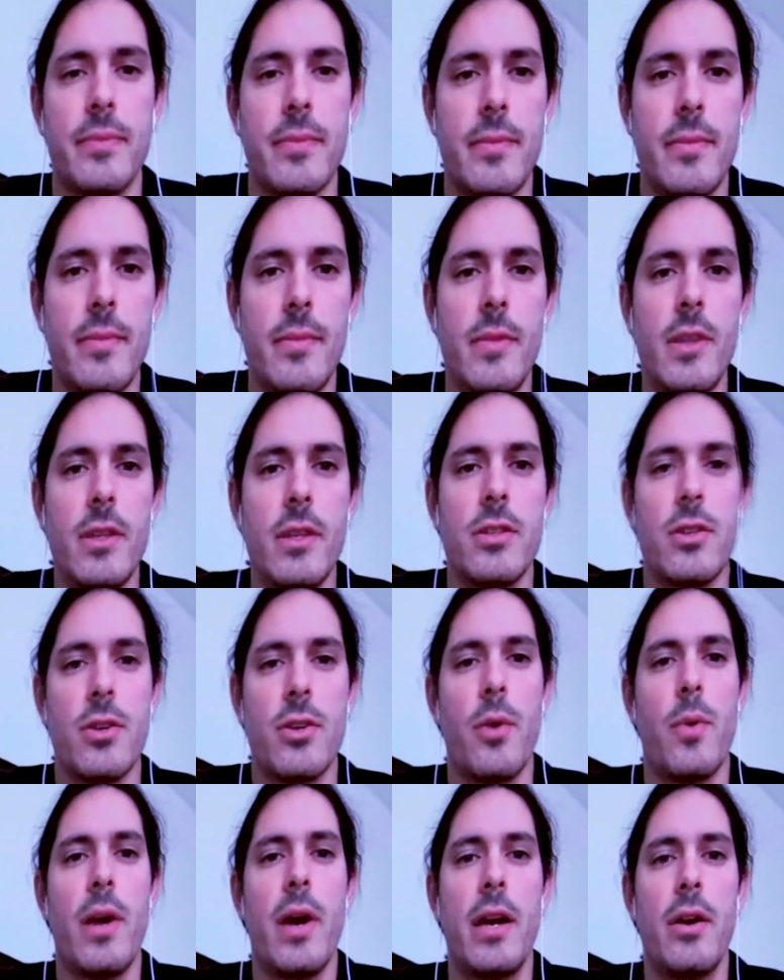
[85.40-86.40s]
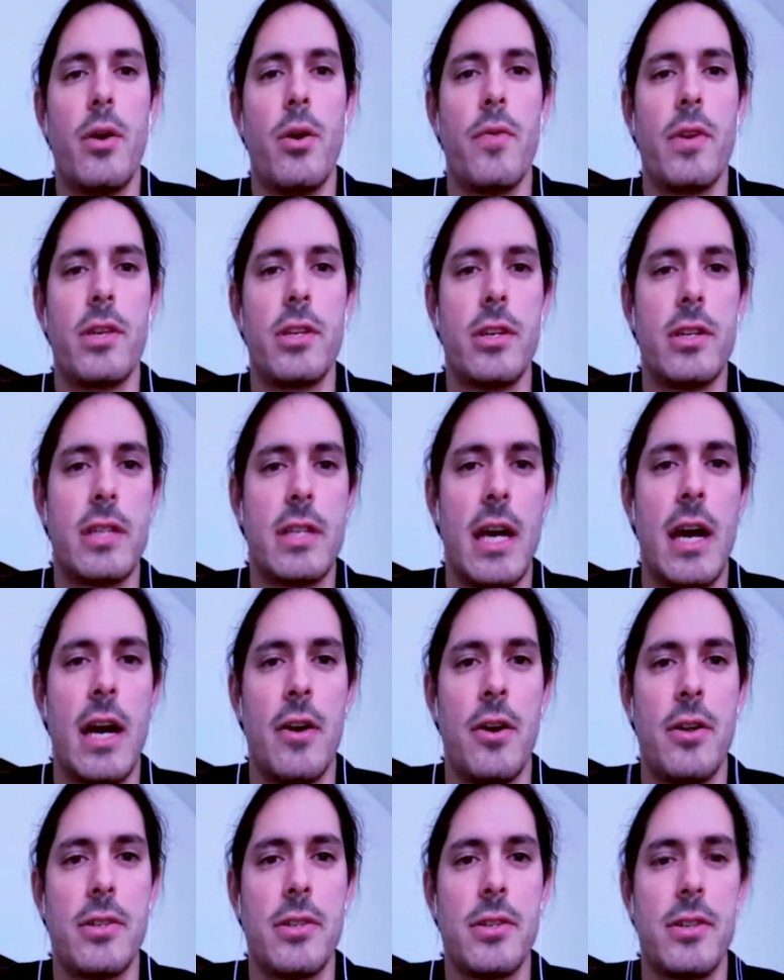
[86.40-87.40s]
So I went over to his
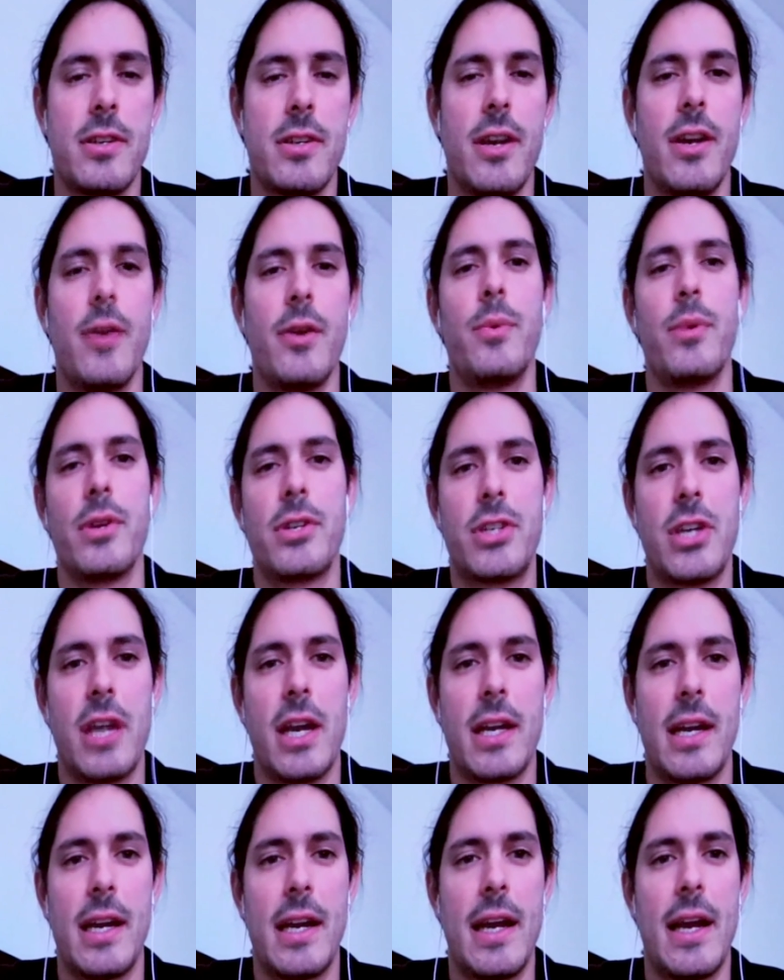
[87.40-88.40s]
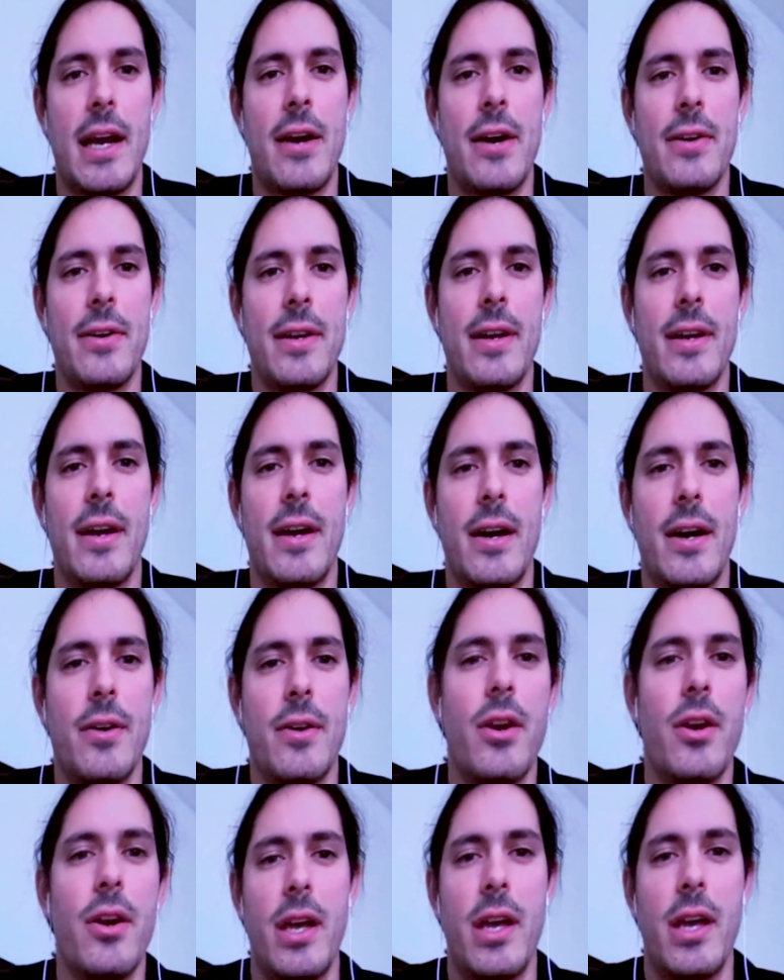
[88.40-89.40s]
house. We were checking it out,
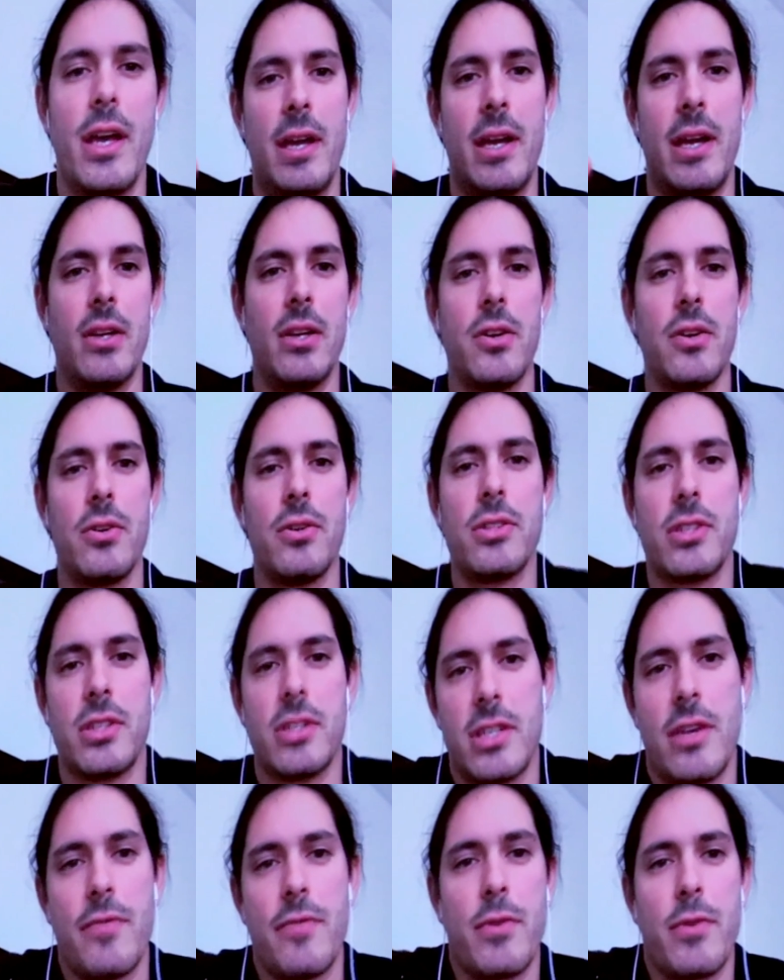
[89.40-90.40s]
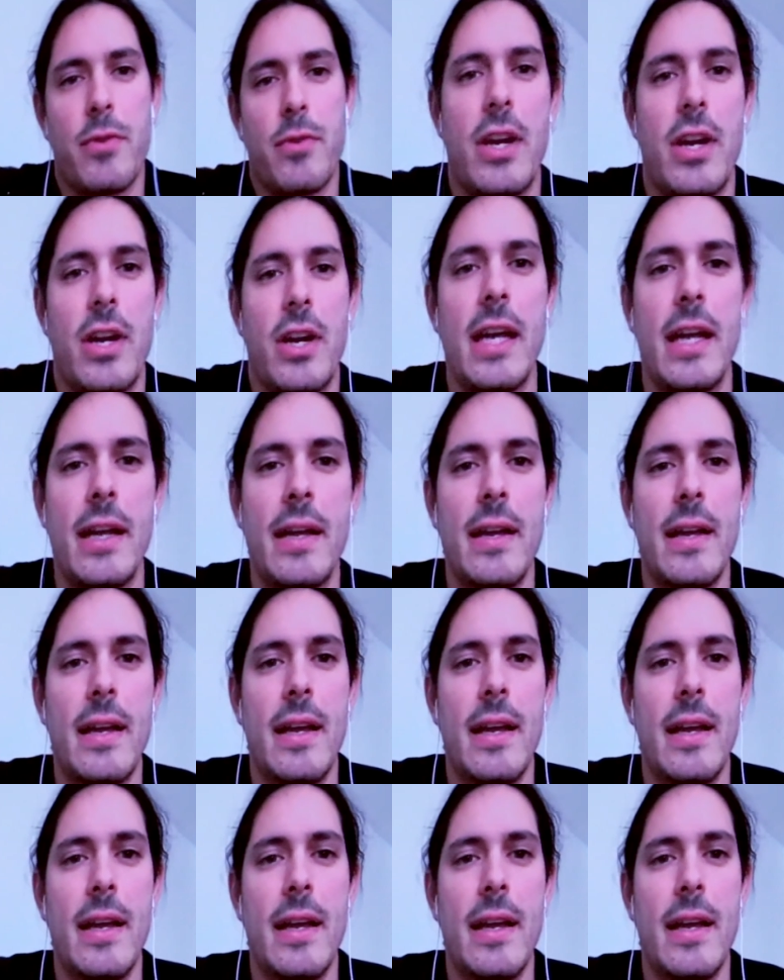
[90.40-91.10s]
him and his uncles and stuff were training.